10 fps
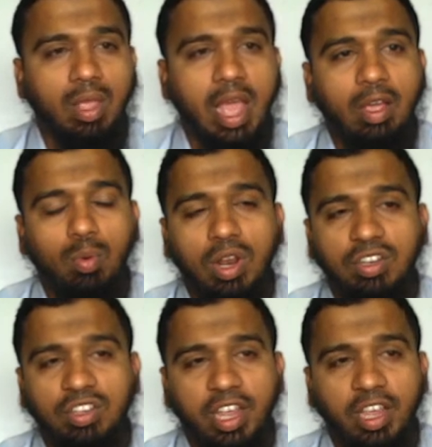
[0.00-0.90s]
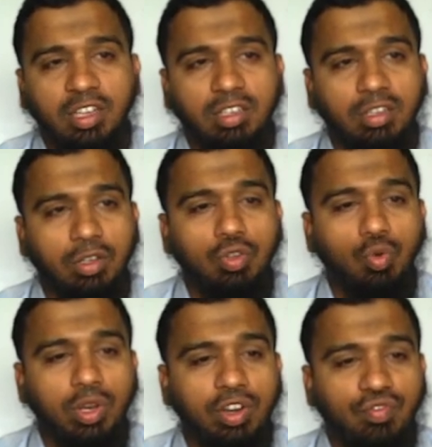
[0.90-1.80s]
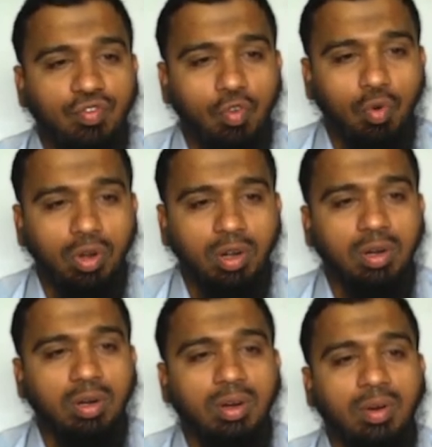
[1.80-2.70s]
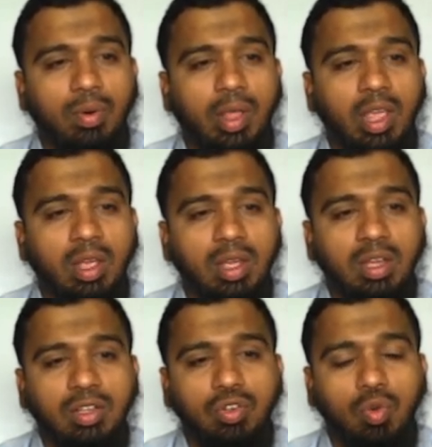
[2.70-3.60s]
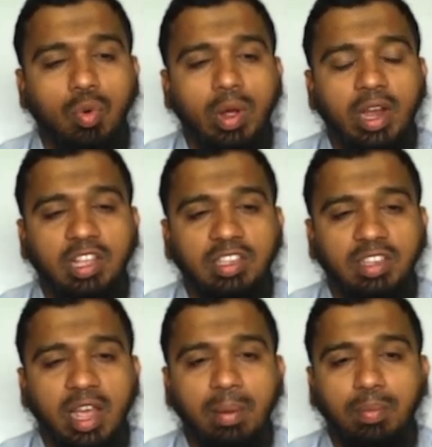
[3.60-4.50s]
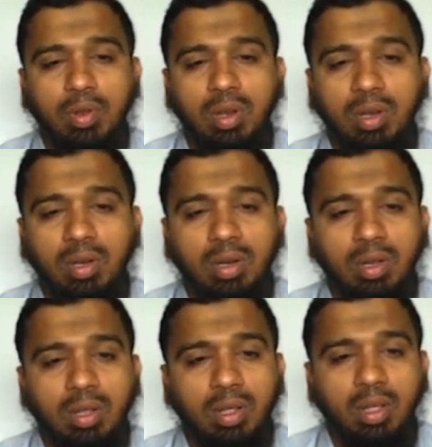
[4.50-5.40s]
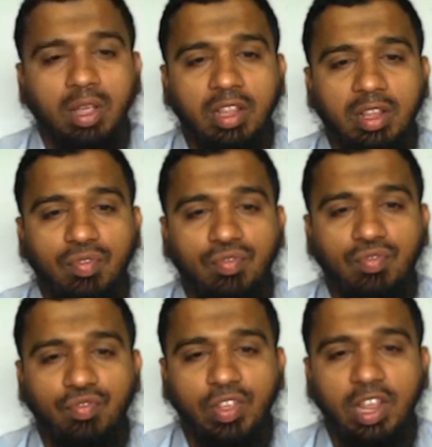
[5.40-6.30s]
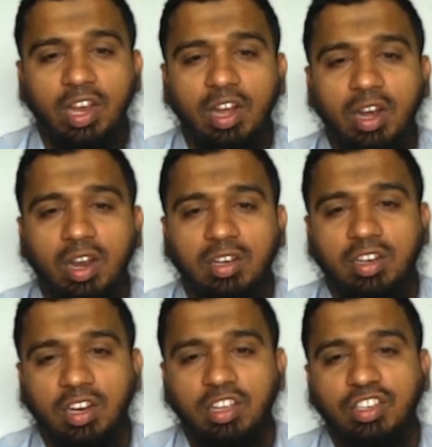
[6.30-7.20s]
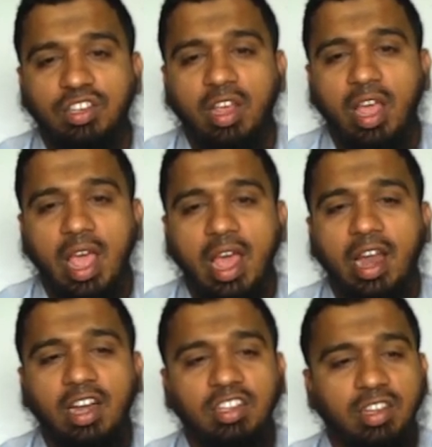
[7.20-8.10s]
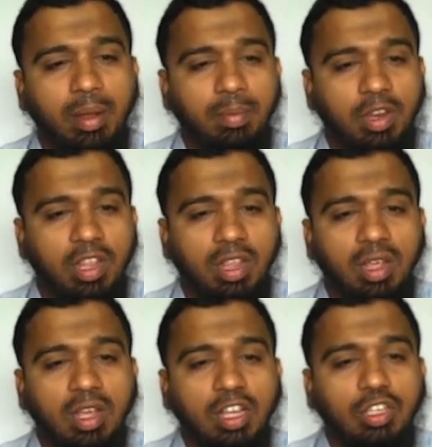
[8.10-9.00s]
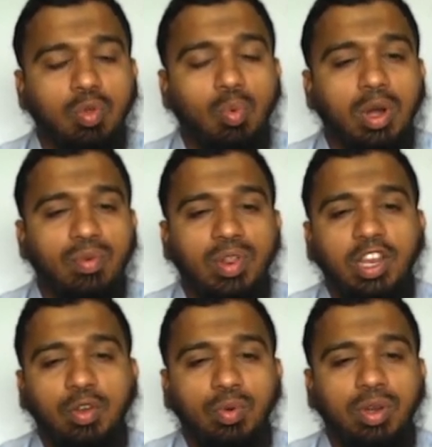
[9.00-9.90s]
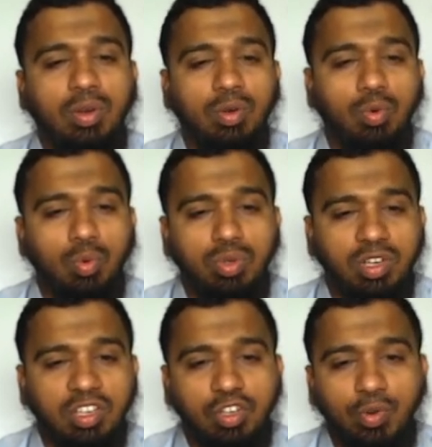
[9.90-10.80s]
AngularJS unit 4. Okay, show an example in the field touch and is empty. So what we need to do, just